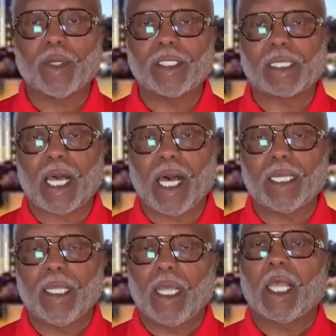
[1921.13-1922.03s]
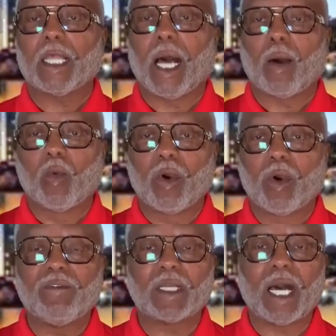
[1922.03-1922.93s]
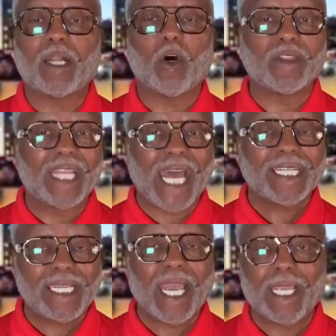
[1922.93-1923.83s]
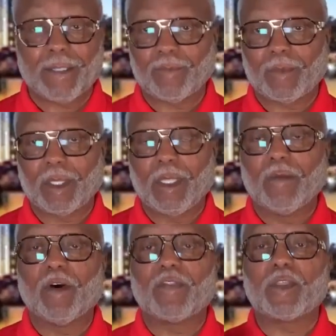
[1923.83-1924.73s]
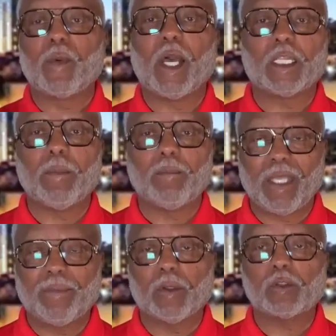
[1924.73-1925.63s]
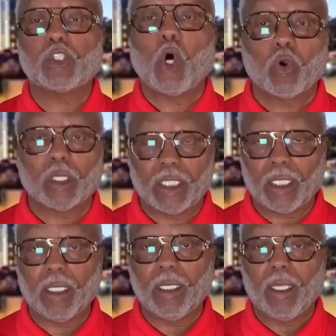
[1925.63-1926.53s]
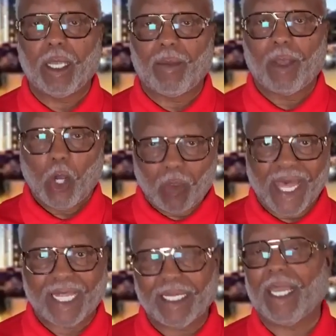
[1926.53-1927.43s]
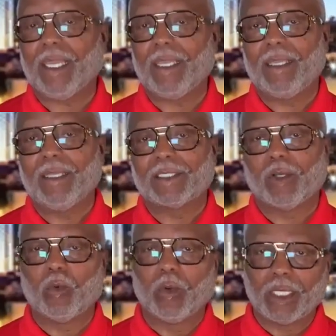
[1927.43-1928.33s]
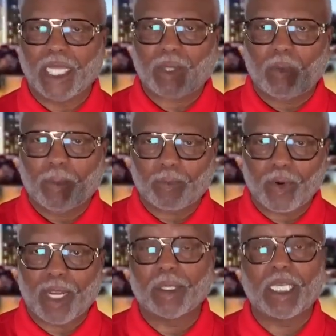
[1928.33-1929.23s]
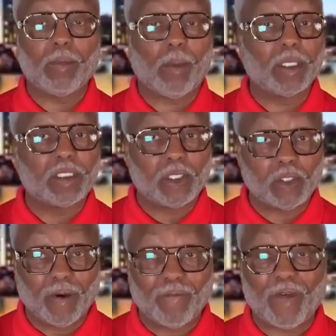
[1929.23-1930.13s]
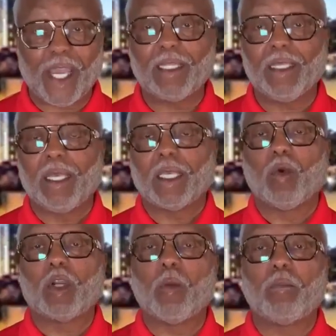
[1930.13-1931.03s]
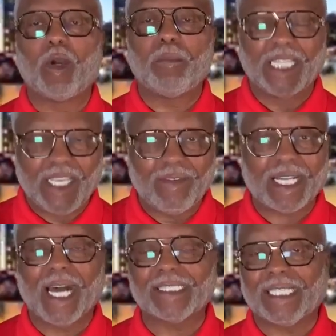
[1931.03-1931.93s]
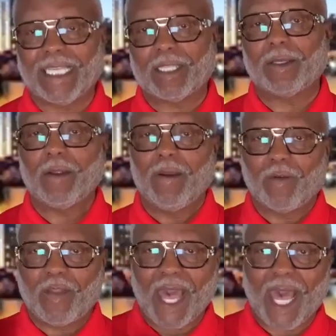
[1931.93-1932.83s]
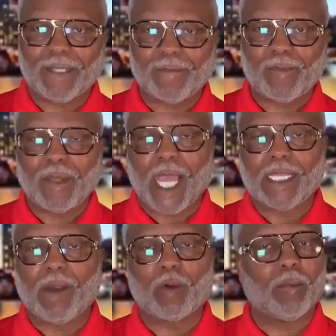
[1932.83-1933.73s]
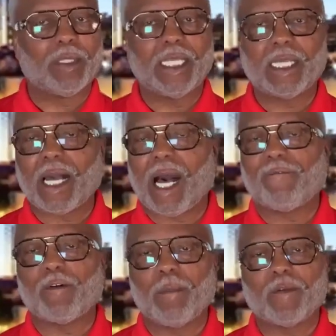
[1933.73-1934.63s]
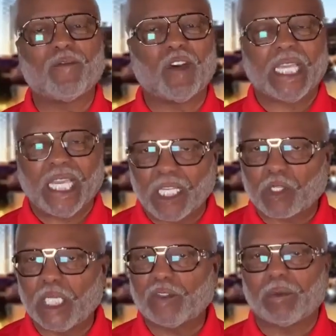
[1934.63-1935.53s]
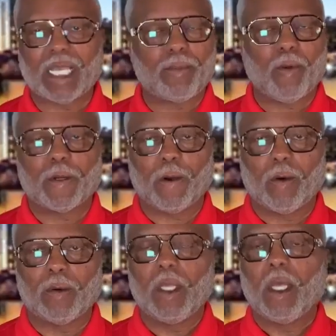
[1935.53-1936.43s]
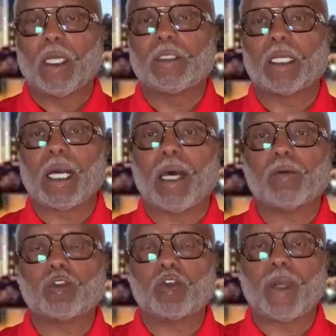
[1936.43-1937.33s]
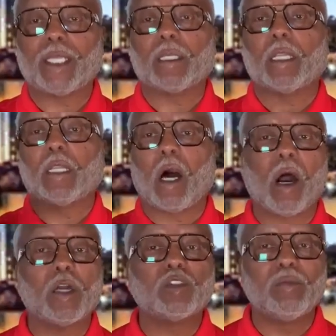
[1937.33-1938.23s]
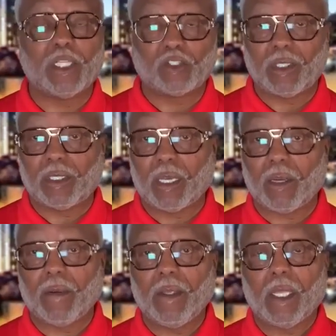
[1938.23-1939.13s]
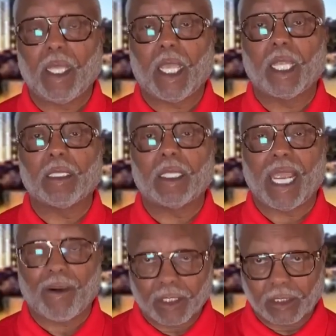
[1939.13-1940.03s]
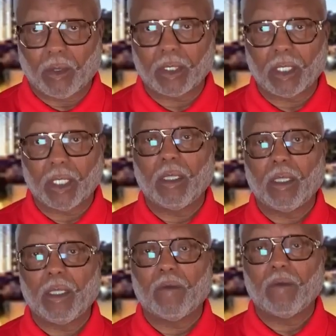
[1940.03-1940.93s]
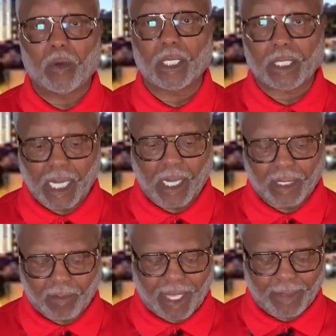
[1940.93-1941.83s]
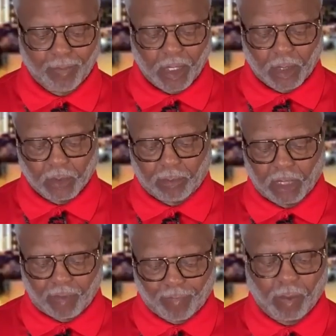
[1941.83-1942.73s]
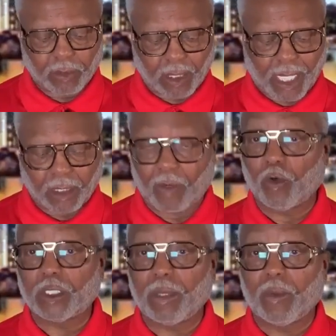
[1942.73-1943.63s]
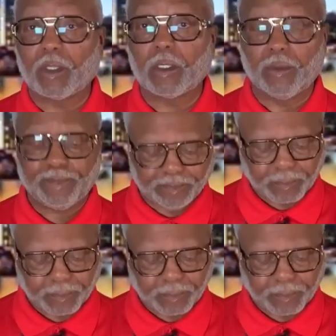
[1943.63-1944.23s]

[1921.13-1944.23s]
Praise God. Uh, we're believing God on that day for 300 people totally. Amen. On that day. So we, that's why we're praying. I'm going to teaching you on faith. We're, going, we're believing God together for that. And then we're going to believe God for, for increase from that point on until God creates a large ministry there in Arizona for the glory of God. Amen. So I'm looking forward to that. Looking forward to being with you.